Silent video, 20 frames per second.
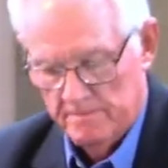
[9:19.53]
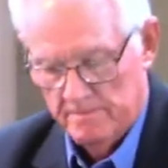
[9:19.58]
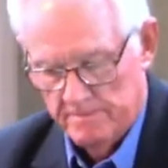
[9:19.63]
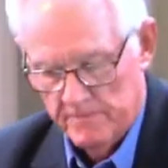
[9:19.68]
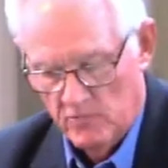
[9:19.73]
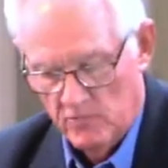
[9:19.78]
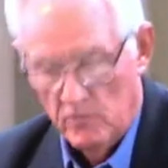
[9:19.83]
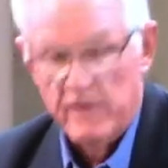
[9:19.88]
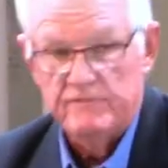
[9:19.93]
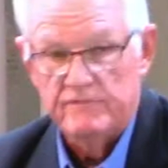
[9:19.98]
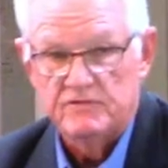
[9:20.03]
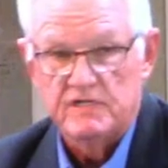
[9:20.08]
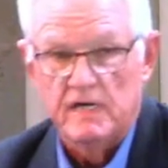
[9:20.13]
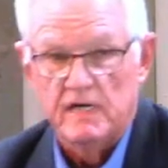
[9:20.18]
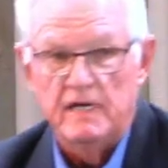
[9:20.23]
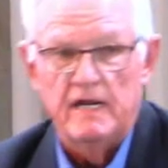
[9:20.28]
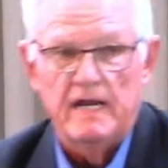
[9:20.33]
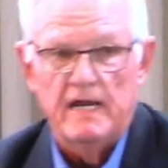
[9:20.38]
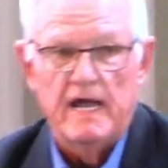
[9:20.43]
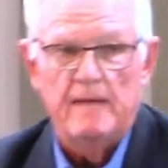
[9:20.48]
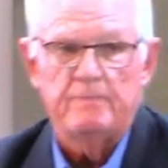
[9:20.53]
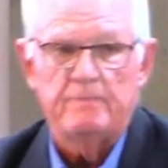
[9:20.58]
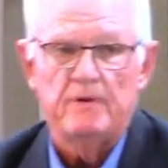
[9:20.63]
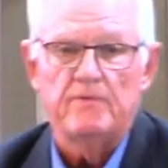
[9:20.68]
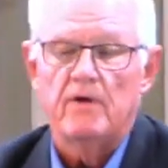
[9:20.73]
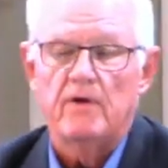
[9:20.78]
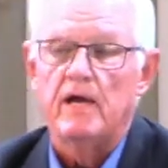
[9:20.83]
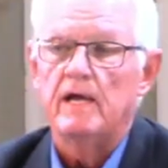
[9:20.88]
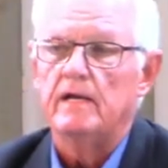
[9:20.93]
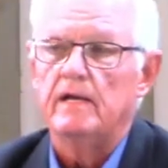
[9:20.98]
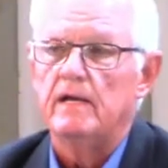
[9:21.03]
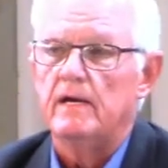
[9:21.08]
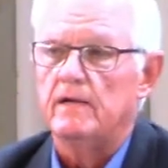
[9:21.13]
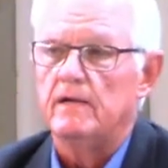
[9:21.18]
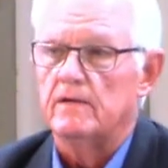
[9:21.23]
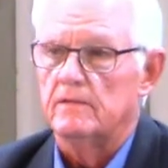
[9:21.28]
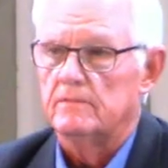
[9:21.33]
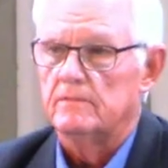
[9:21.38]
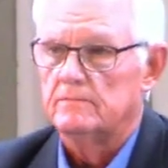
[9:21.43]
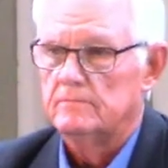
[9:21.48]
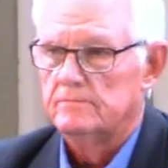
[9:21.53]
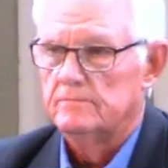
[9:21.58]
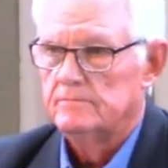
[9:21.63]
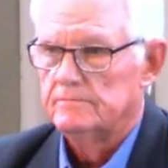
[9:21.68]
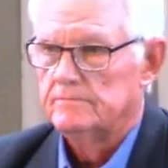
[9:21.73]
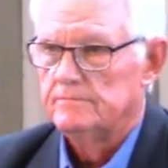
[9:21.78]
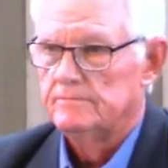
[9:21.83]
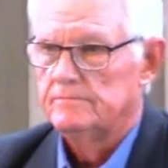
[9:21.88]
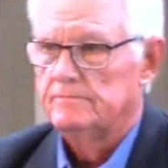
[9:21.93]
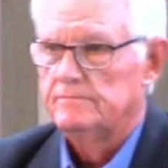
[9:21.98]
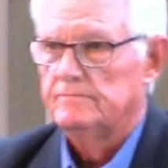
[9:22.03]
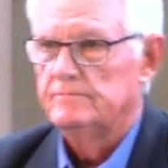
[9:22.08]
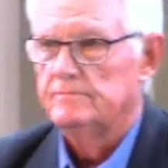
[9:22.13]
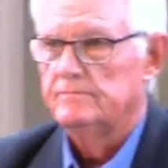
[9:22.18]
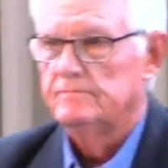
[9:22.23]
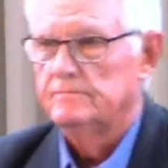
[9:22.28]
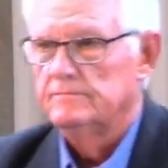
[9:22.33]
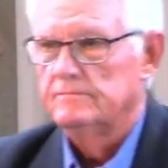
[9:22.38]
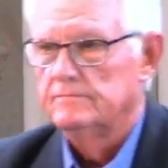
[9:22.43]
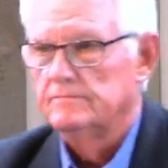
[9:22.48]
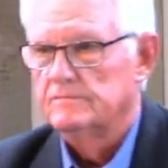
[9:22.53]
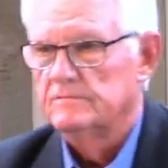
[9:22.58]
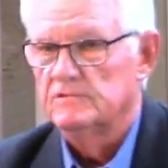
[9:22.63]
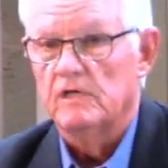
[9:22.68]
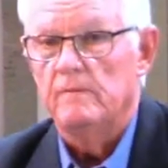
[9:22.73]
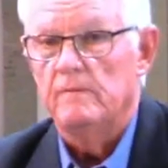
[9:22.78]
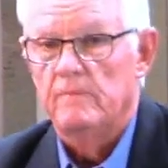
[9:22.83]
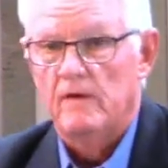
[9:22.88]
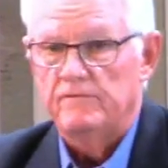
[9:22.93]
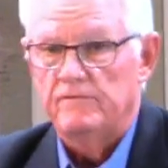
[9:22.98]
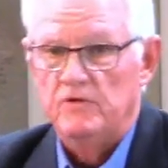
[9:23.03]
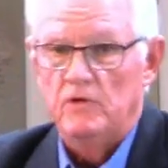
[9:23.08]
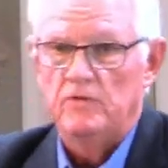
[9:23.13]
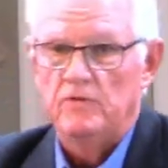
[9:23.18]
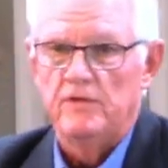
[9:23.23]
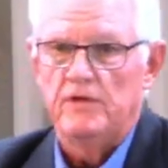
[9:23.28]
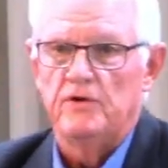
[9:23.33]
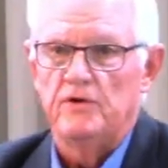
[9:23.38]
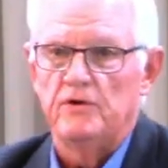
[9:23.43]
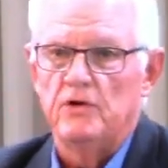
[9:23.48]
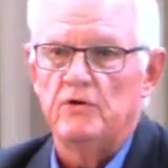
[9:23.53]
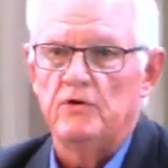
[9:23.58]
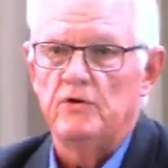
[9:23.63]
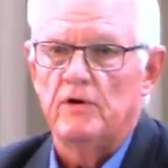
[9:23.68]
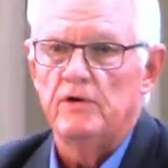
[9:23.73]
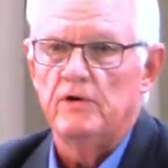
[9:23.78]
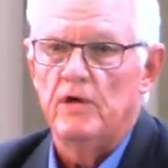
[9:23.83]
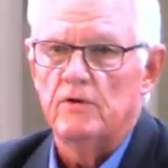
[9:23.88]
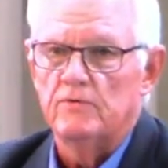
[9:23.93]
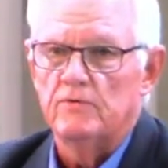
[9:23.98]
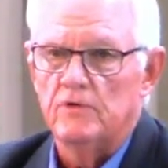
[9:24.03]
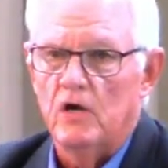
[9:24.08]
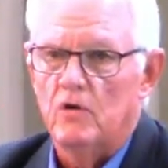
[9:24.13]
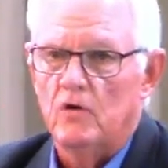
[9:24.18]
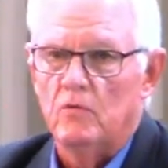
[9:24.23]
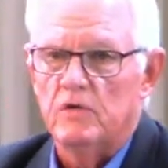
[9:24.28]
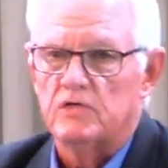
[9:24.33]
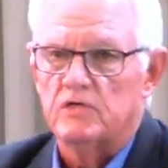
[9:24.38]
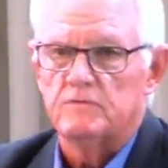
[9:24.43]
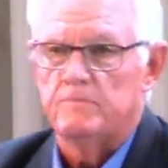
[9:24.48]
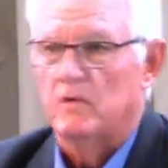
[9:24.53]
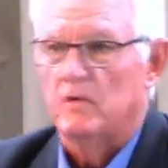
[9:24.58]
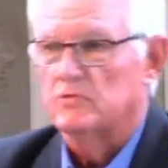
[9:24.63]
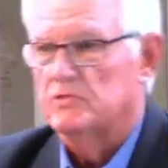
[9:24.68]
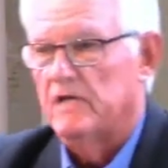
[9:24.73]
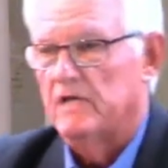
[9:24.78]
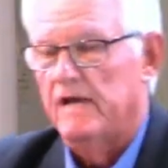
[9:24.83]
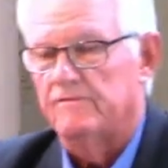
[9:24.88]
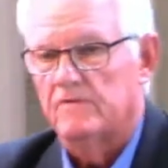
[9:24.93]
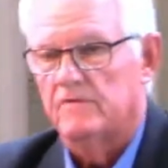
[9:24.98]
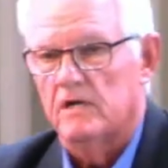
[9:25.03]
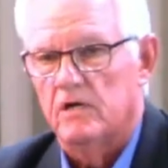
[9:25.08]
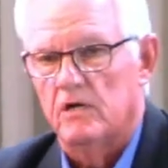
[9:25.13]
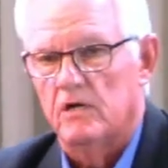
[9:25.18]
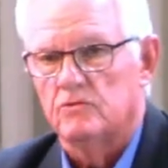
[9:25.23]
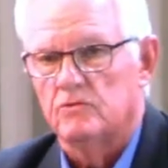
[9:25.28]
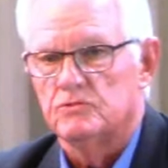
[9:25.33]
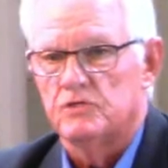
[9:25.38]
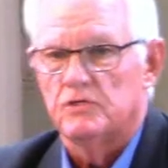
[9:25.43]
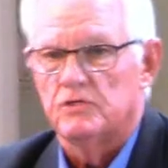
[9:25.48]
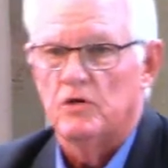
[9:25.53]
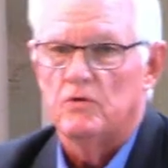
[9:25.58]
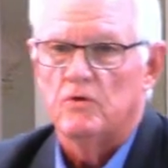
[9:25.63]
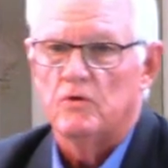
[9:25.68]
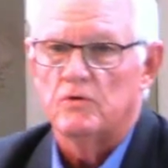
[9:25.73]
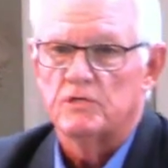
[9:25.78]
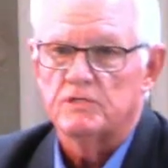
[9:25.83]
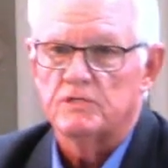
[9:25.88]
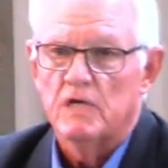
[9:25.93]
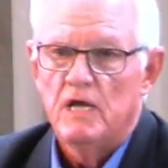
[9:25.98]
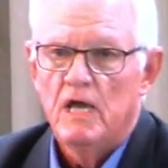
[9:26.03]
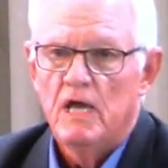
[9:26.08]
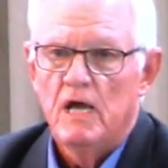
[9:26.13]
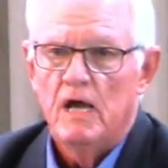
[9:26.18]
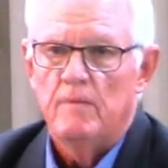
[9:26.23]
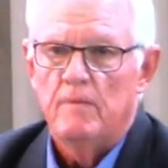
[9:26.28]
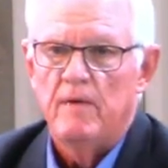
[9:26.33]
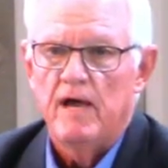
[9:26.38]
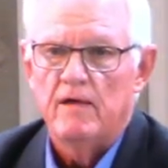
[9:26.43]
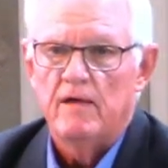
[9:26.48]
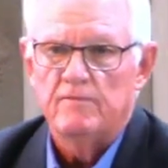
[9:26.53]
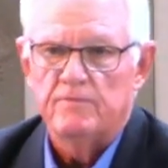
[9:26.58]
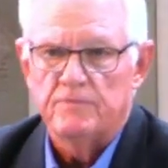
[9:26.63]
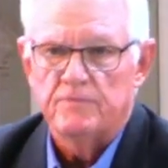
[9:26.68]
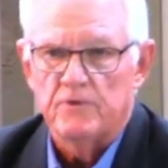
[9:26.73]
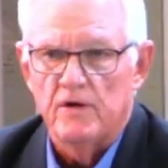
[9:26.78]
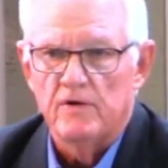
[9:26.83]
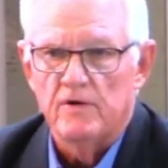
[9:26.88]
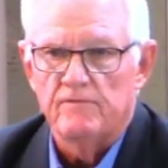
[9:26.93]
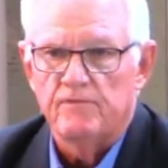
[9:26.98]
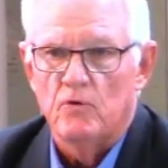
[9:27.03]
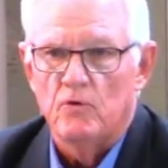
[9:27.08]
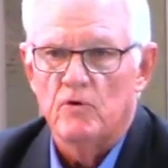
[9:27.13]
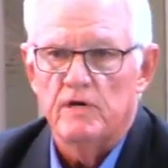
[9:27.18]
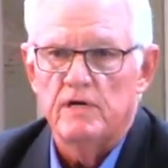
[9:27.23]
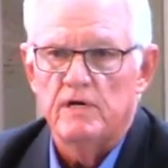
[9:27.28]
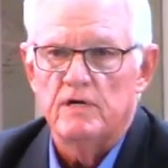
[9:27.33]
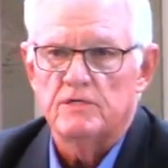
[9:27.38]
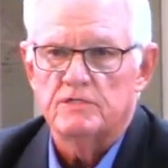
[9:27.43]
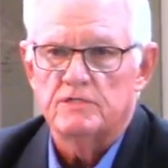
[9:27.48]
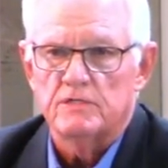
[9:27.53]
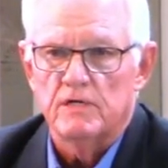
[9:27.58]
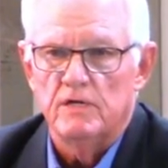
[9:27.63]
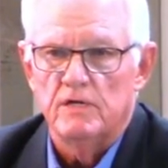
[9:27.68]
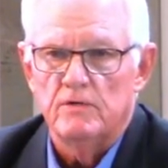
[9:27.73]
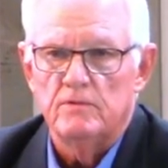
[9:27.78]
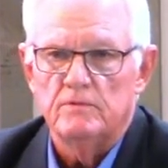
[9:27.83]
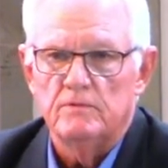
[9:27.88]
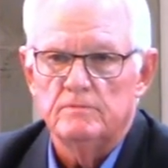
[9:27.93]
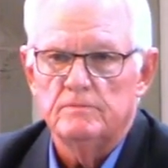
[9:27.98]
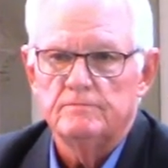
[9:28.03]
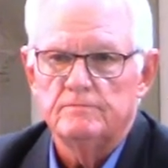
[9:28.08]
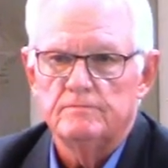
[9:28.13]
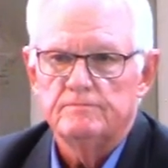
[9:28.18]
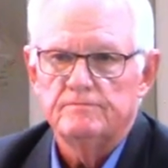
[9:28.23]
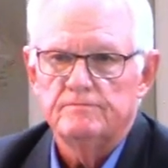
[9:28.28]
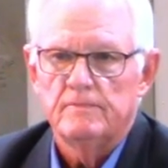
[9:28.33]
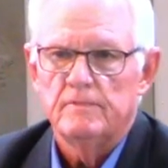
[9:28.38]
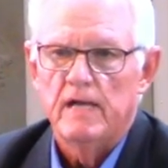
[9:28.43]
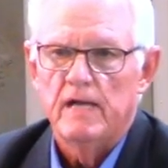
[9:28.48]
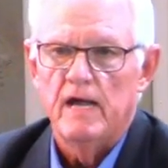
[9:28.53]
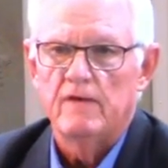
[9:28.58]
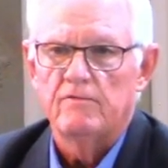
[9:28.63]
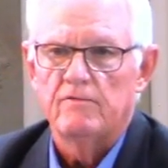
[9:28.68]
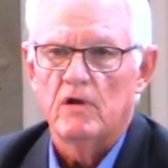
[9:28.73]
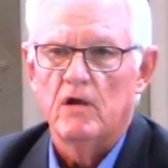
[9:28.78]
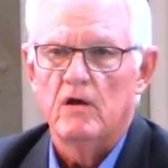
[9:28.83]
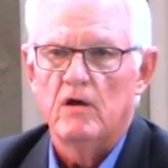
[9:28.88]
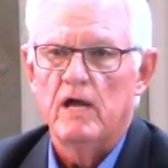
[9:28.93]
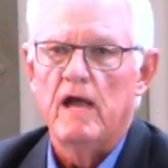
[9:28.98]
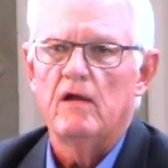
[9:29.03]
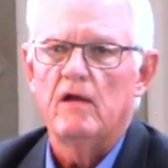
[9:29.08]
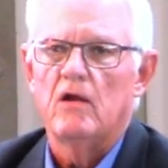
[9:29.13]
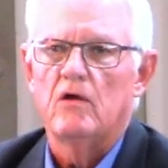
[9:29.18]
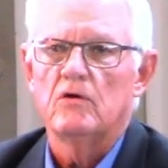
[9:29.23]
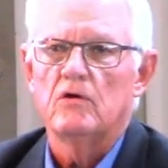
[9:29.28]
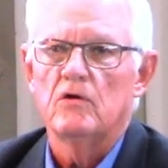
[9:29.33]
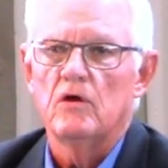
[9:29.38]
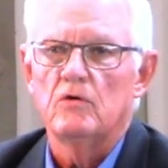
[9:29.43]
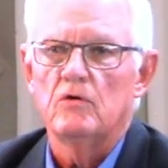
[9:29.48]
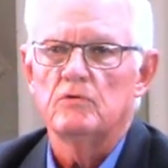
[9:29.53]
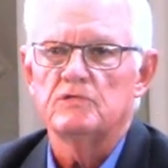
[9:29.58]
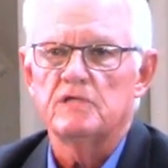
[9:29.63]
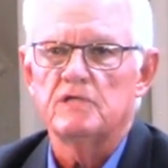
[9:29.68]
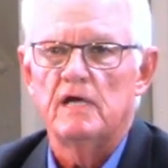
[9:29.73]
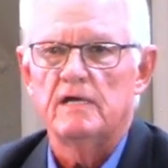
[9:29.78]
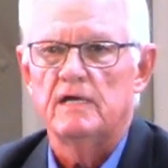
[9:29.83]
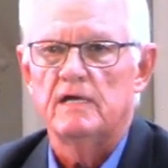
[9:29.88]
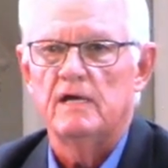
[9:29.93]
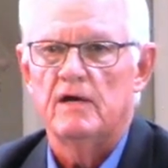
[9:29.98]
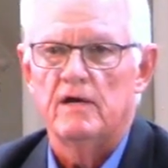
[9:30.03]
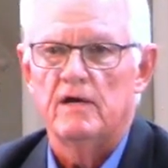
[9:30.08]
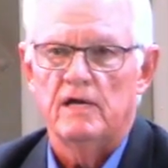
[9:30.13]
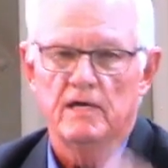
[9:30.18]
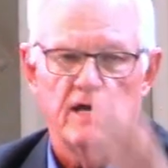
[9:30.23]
We've seen it happen right here. Some of you that are newer don't know we're supposed to have to close the doors about three or four years ago. However long, how long ago was that, Gary?